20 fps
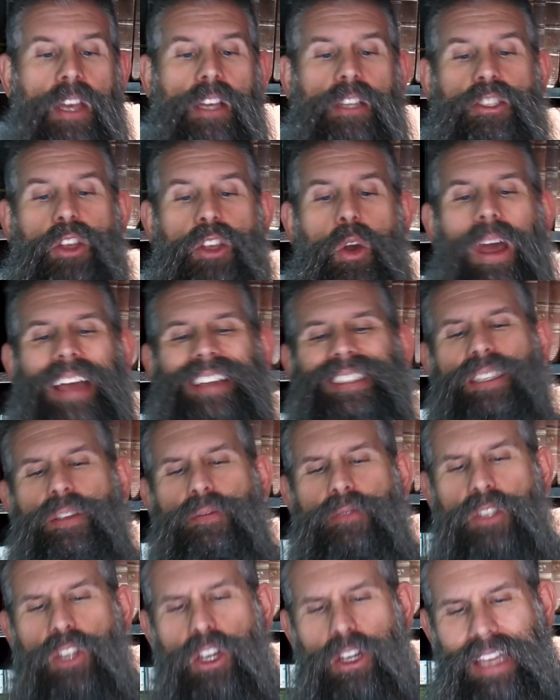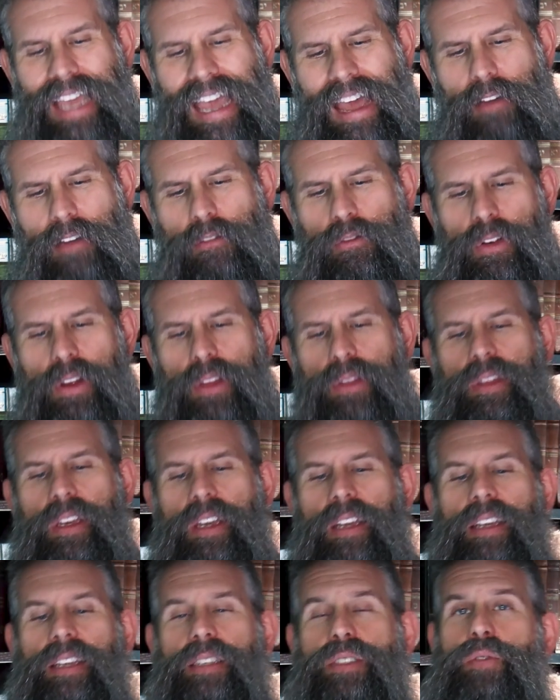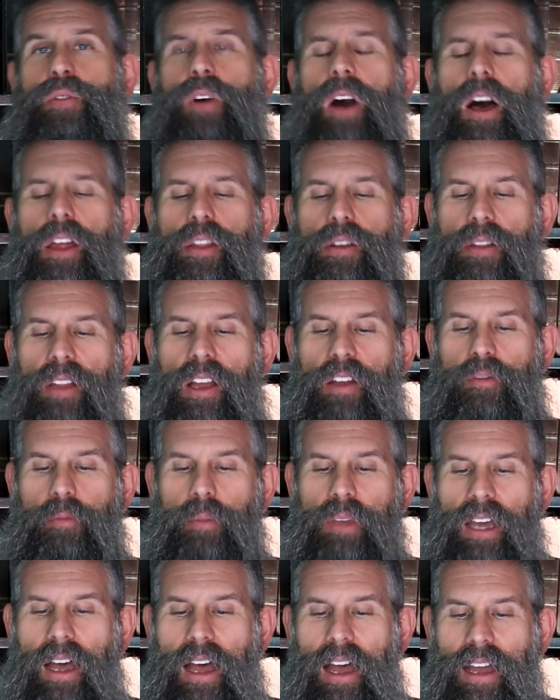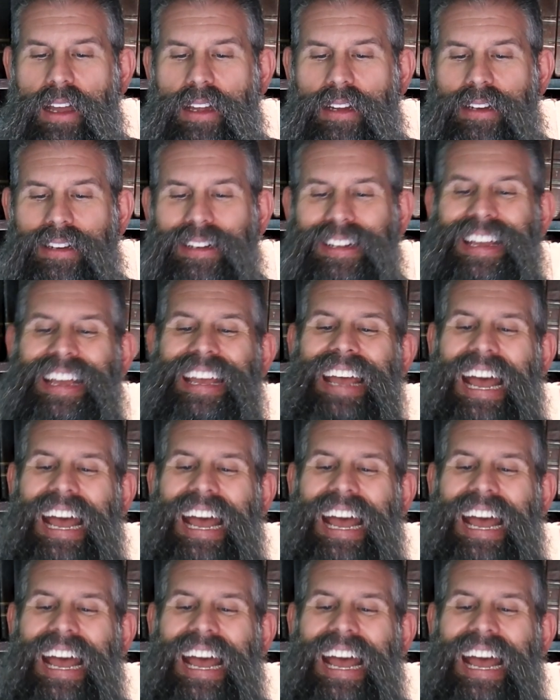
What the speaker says: So Esav took everything his father left behind,